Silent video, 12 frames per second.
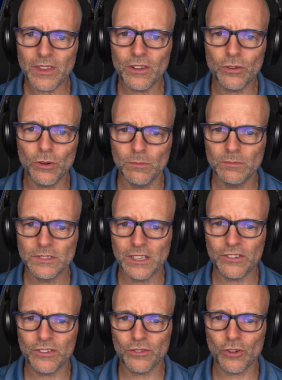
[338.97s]
So
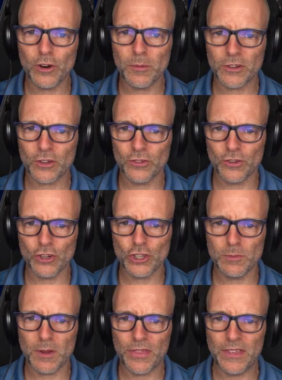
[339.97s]
that's the story about
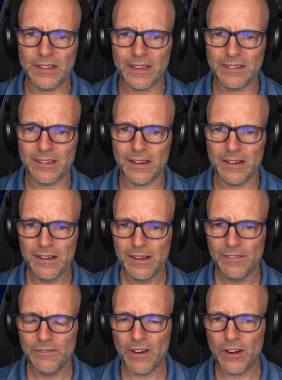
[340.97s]
consortium. I think that's a
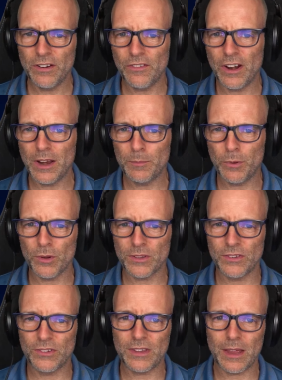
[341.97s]
very, very
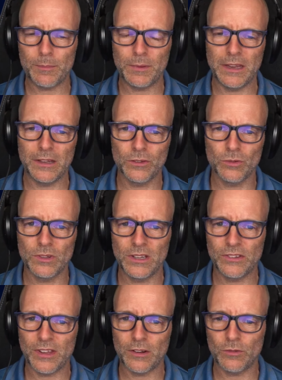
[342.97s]
important step into
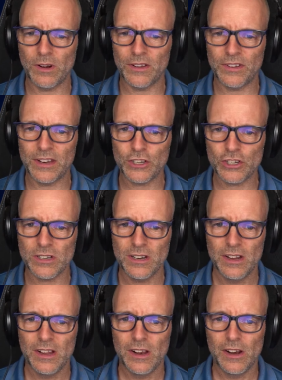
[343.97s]
decentralization.
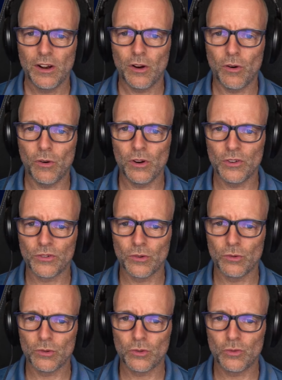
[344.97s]

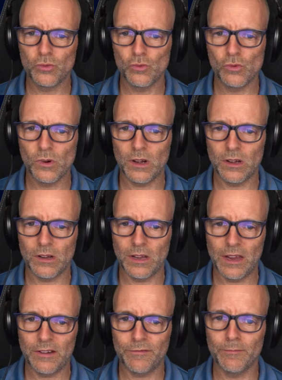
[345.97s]
Also to
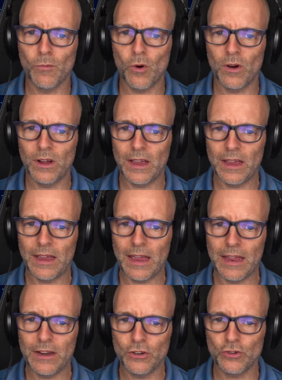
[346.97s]
have more
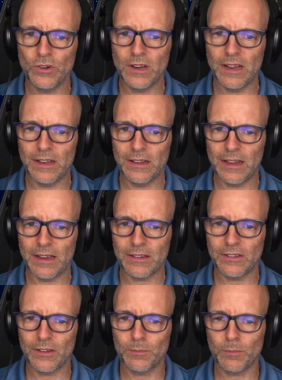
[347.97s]
entry and
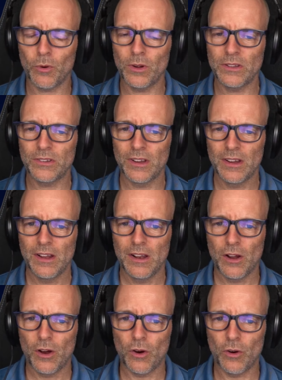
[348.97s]
access points
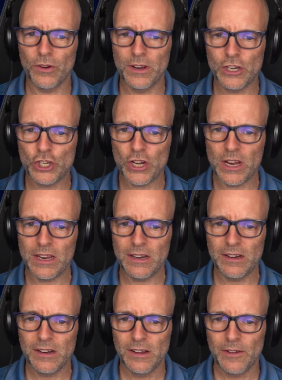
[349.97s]
on the chain.